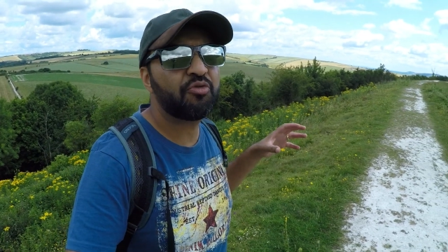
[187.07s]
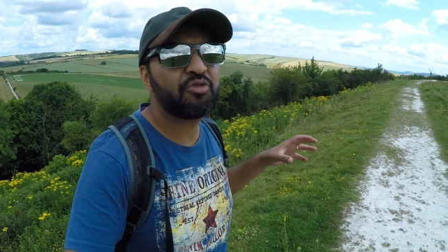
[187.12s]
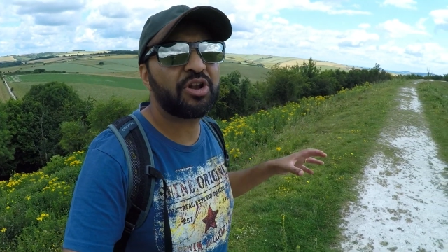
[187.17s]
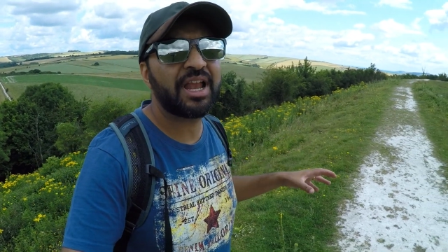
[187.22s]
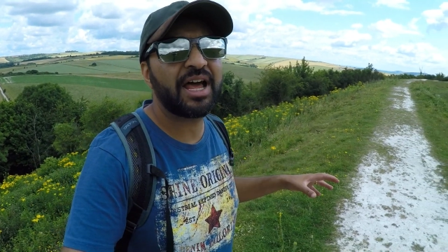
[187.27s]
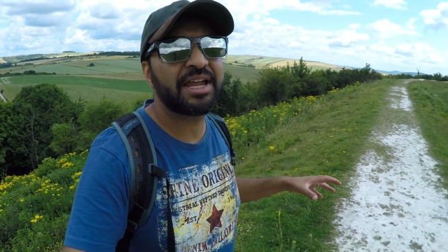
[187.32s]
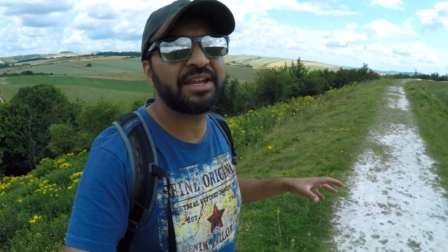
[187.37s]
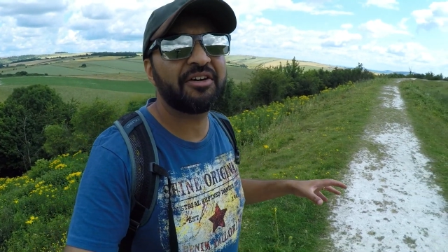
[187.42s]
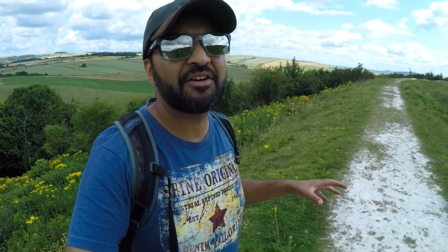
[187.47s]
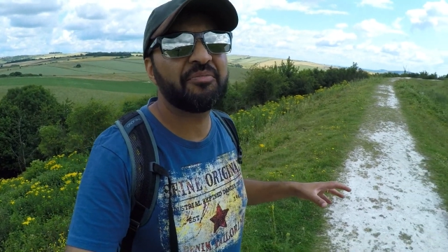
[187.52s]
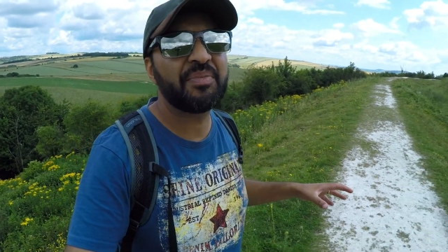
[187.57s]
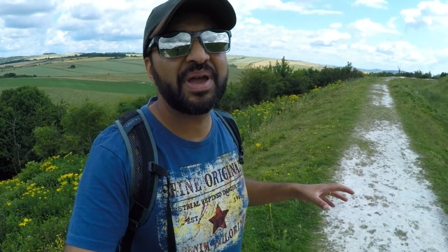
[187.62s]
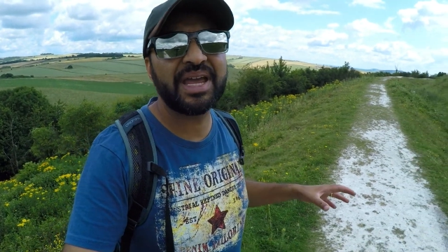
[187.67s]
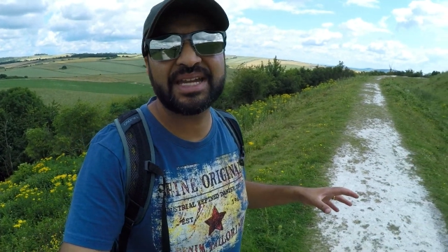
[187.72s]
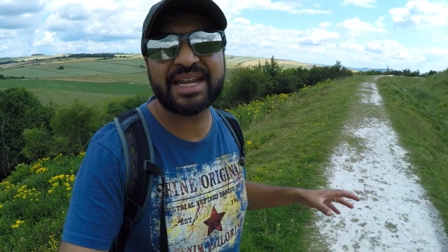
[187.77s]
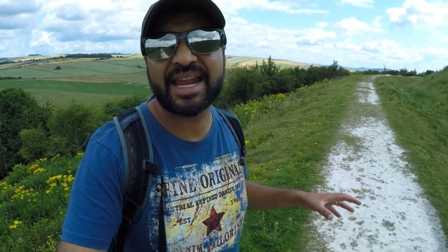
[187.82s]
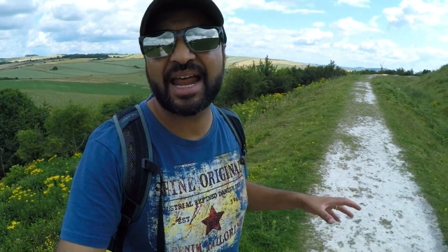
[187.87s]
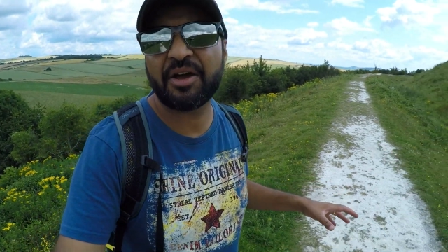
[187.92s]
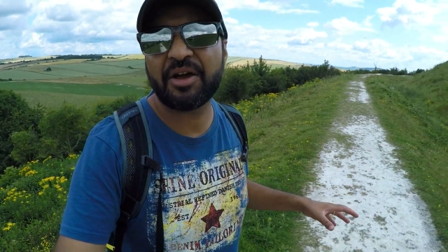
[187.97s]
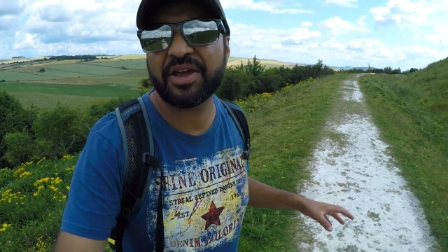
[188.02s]
glad I've made
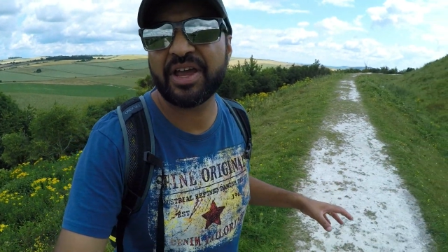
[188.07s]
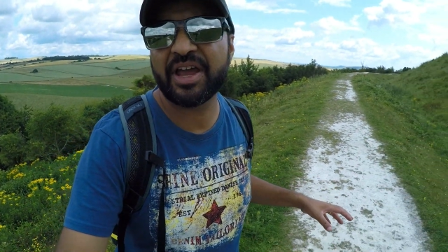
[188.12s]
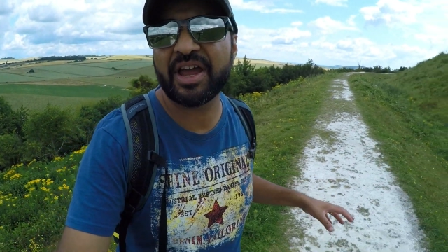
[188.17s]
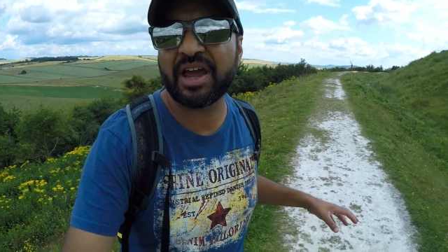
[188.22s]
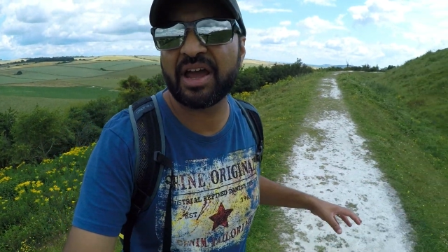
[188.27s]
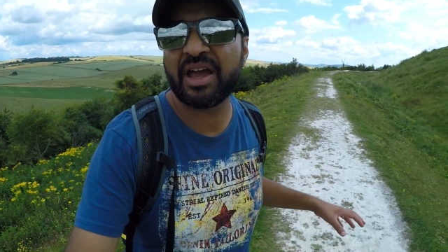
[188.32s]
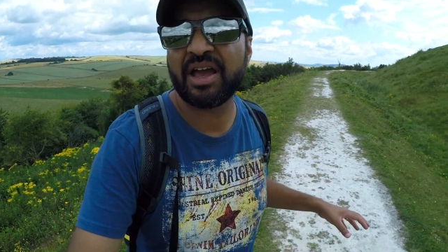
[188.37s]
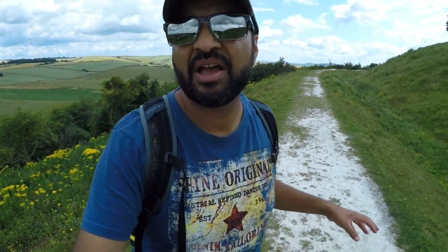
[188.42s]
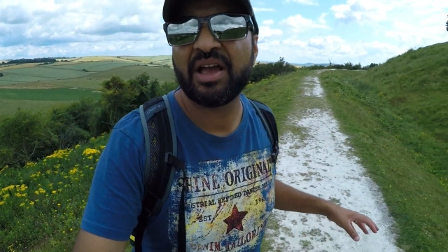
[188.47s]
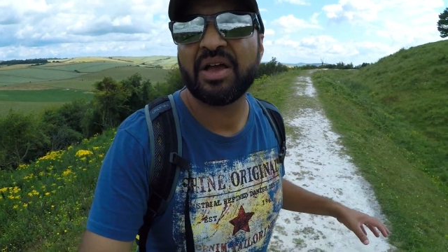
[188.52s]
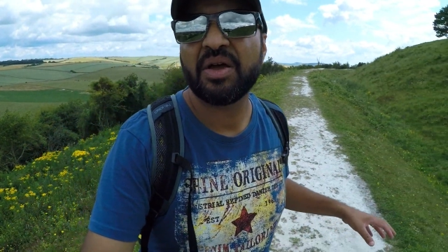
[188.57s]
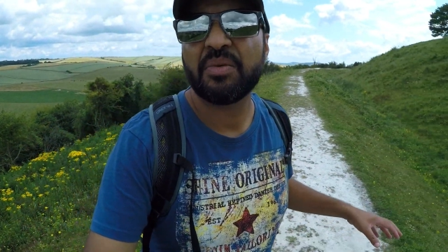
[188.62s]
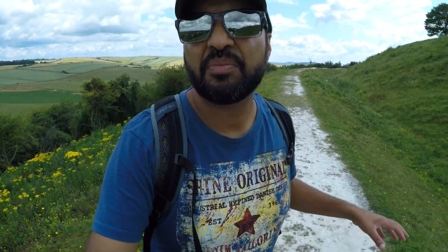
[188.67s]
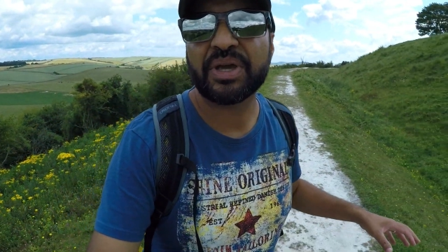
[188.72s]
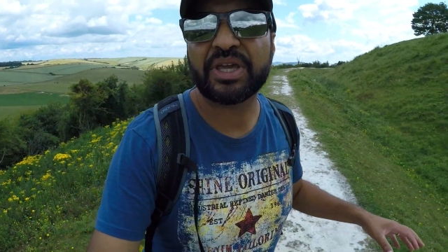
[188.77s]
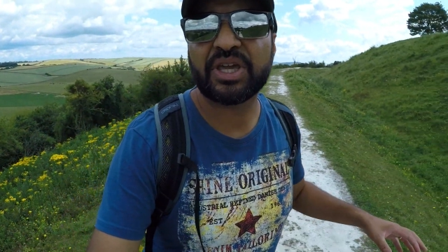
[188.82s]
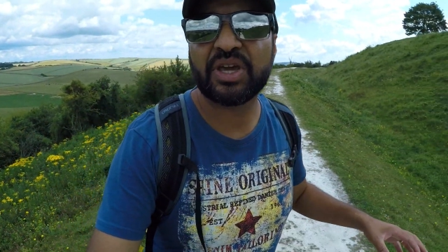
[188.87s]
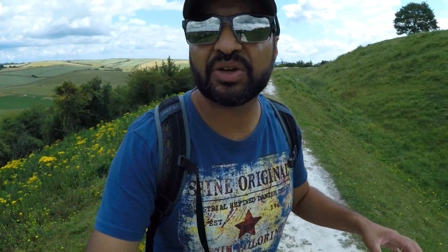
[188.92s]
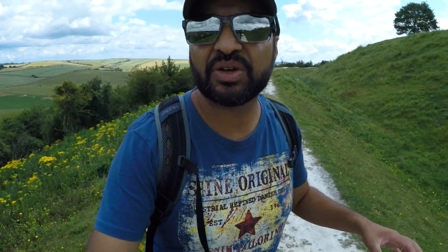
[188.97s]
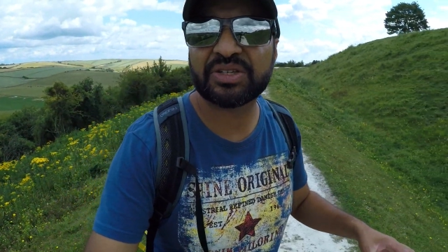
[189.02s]
it out here,
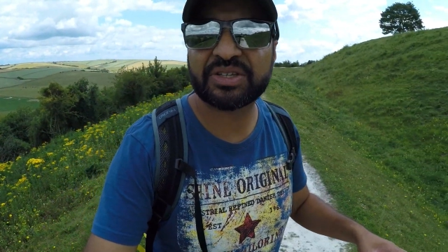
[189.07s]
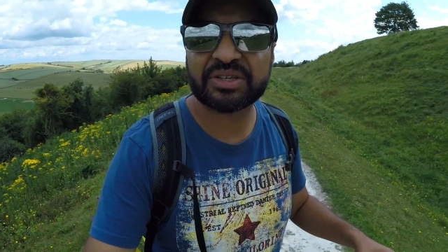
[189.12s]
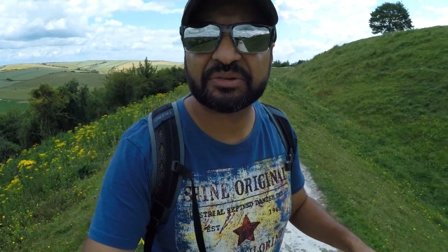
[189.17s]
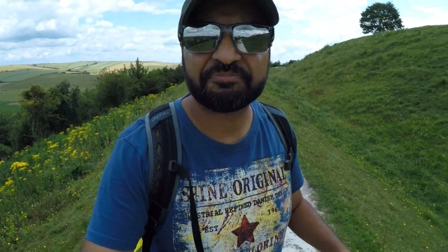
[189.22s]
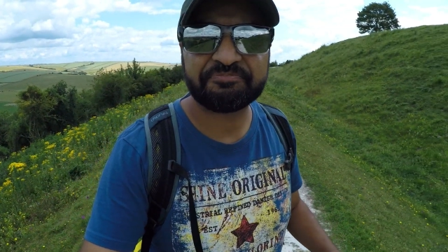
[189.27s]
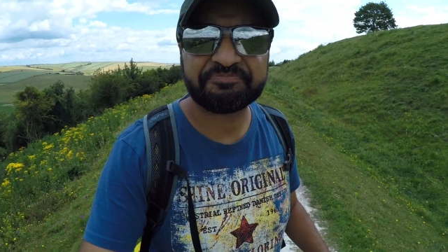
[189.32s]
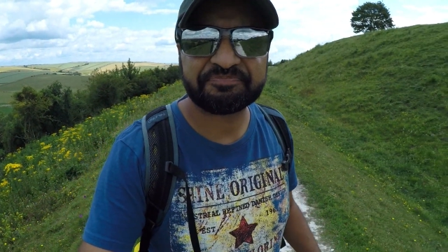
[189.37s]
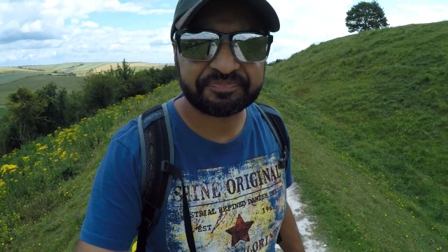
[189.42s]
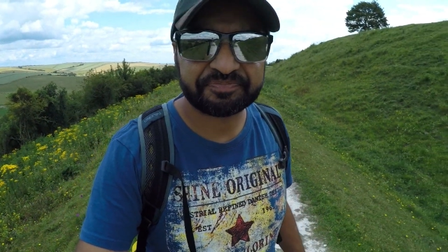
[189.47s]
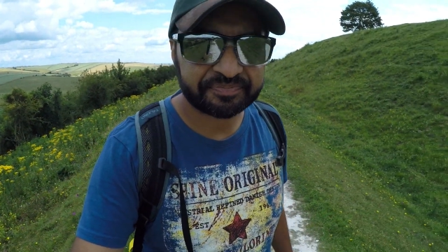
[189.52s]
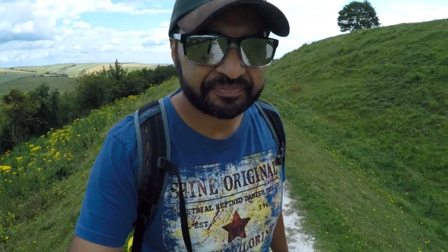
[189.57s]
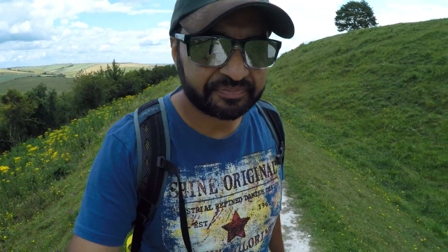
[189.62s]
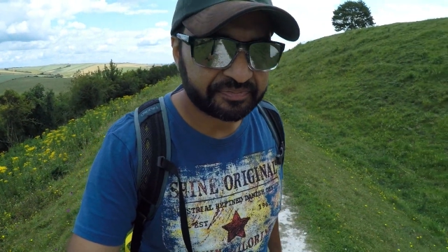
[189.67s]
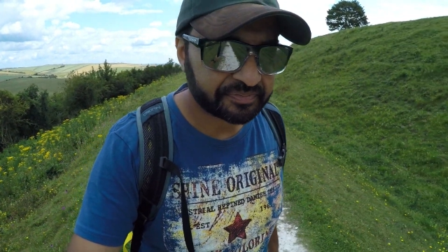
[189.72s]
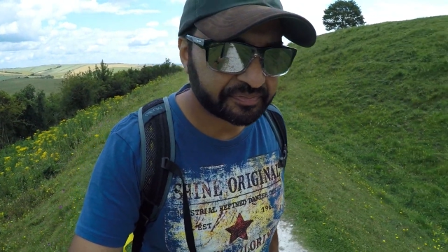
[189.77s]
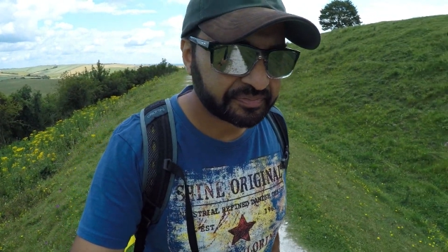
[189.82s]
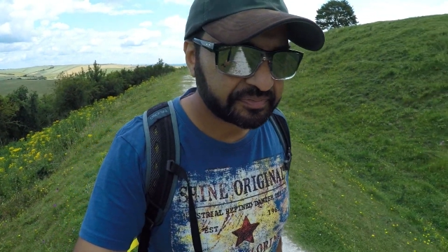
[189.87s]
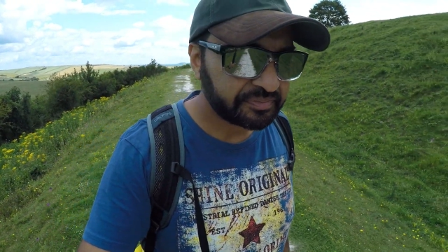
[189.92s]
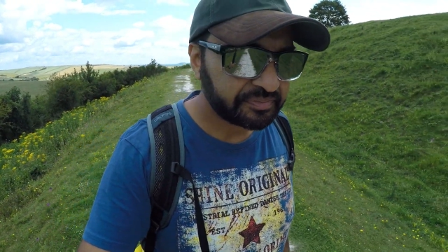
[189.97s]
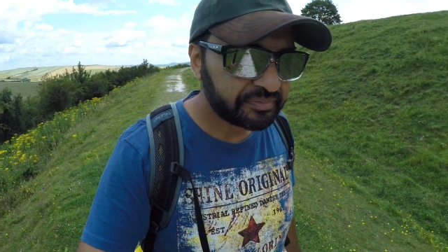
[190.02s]
because
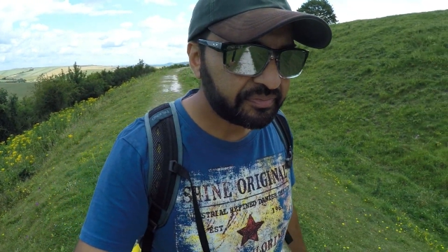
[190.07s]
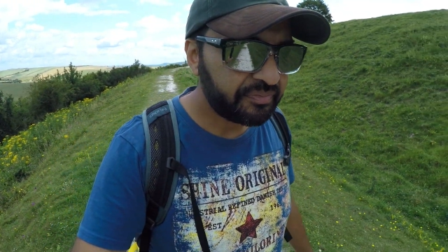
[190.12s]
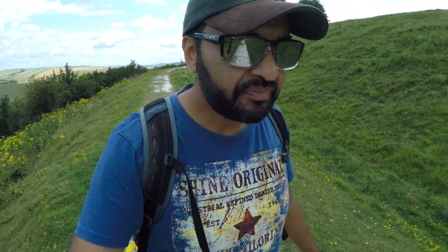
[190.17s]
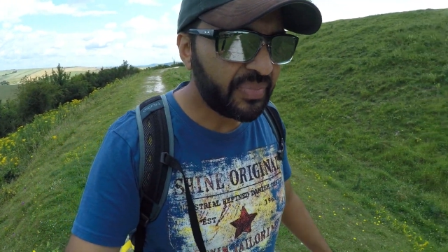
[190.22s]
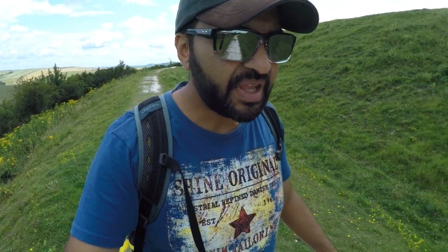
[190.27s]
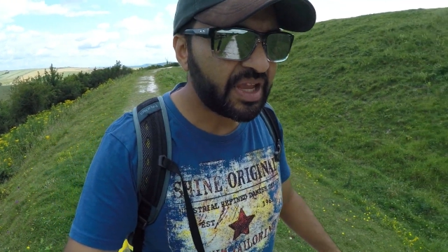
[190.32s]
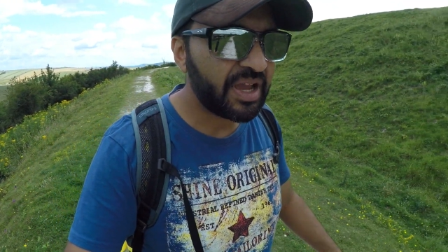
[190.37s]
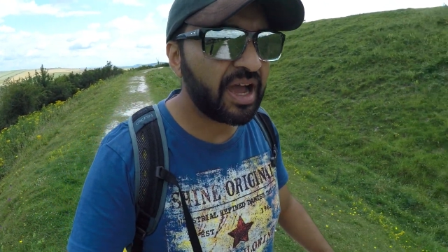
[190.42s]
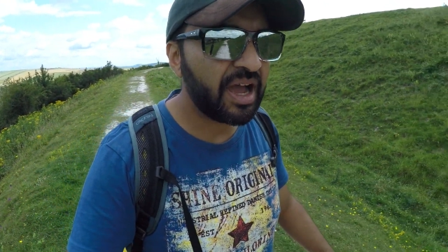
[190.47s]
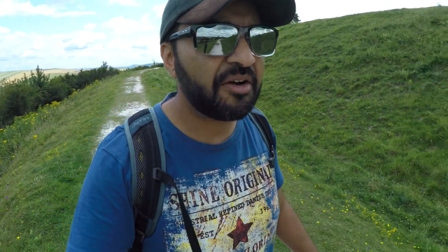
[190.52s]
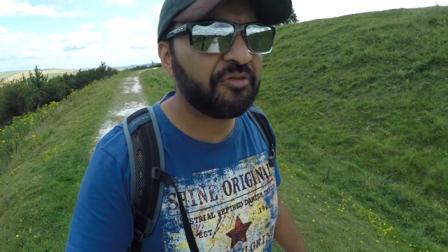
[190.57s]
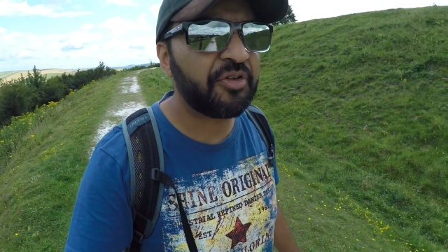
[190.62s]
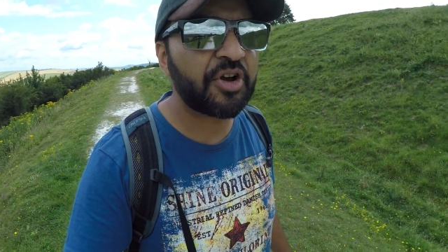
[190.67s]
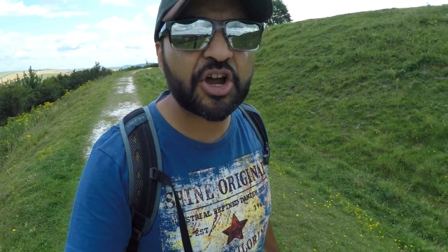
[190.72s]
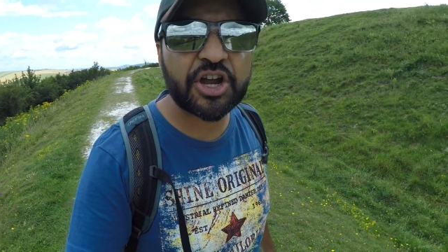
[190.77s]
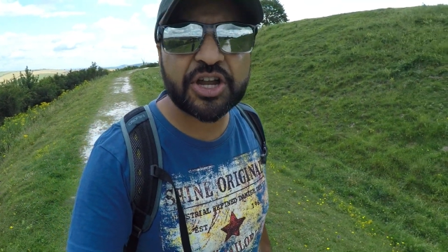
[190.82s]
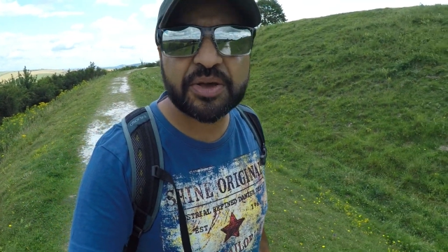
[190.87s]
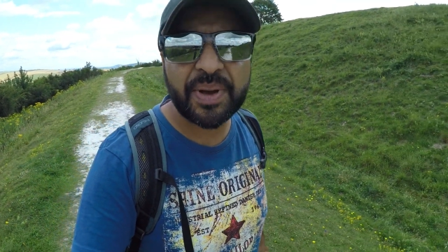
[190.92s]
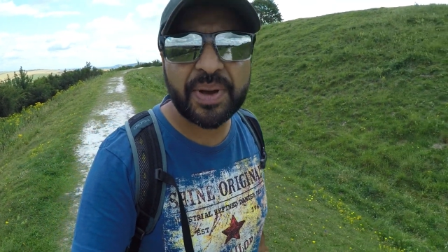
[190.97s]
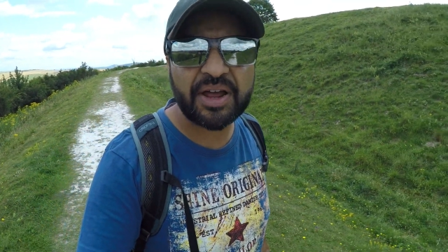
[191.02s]
I've
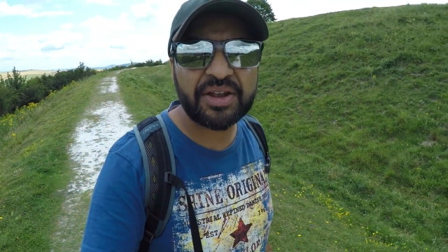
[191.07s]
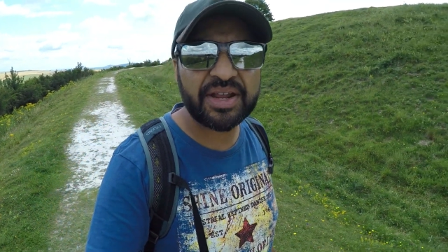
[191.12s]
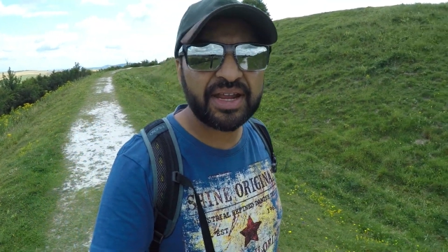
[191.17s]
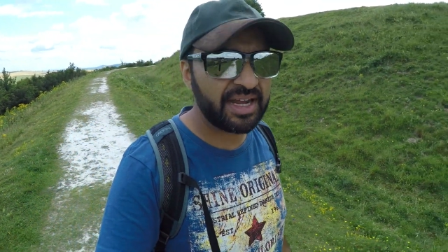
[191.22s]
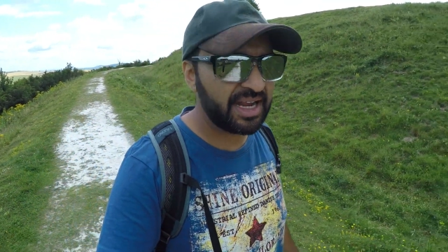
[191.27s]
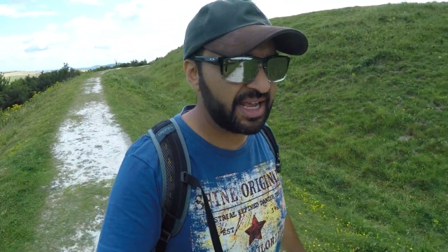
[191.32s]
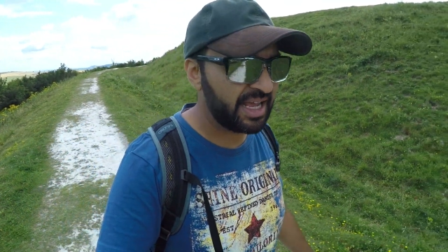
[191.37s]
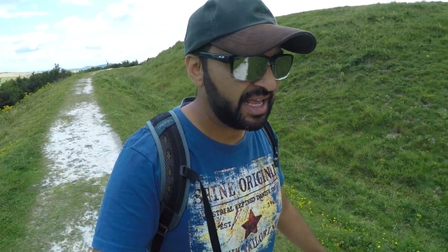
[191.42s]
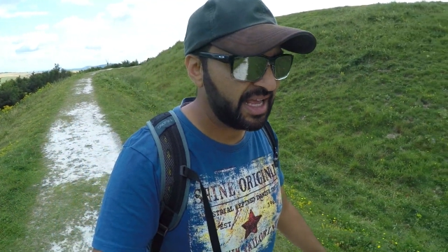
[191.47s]
heard about it,